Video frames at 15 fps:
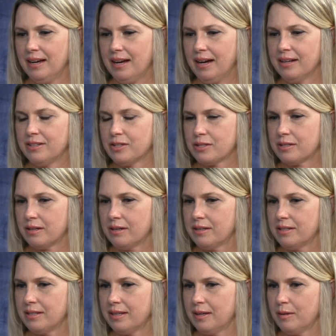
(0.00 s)
i just
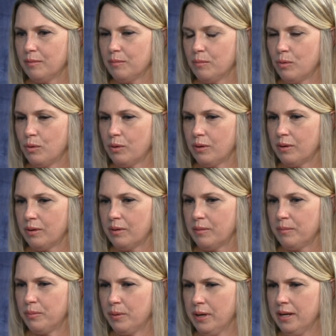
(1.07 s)
started to get more
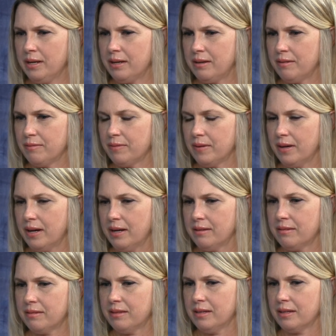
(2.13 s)
brave i
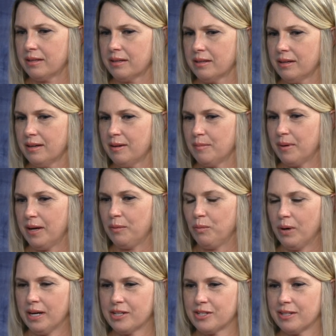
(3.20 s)
think um, i
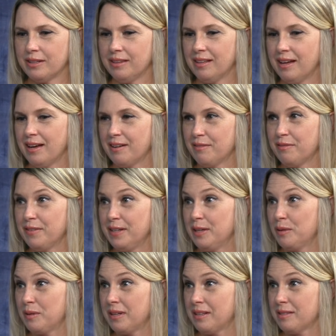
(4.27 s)
watched a lot of
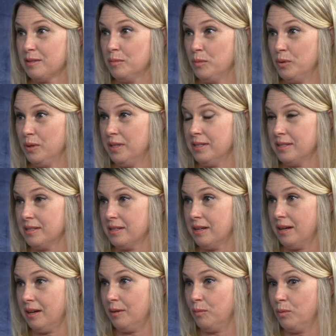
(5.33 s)
video testimonies
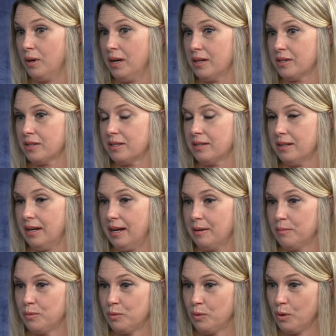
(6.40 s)
i watched
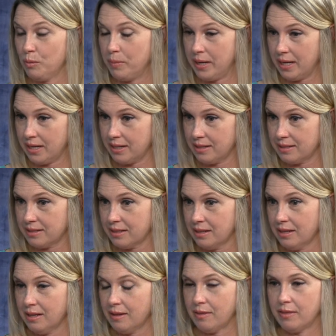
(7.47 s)
adam's road band
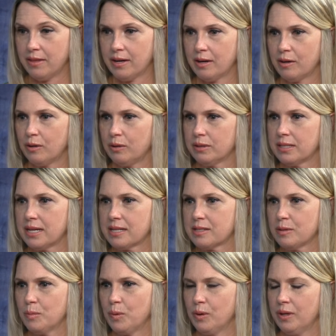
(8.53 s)
their whole mm.
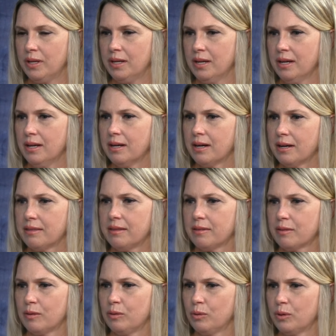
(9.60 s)
testimony i
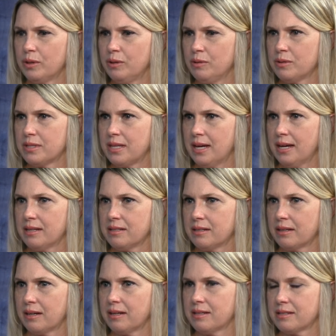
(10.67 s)
think the lord used that to
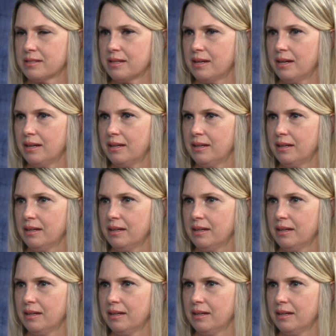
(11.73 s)
kind of say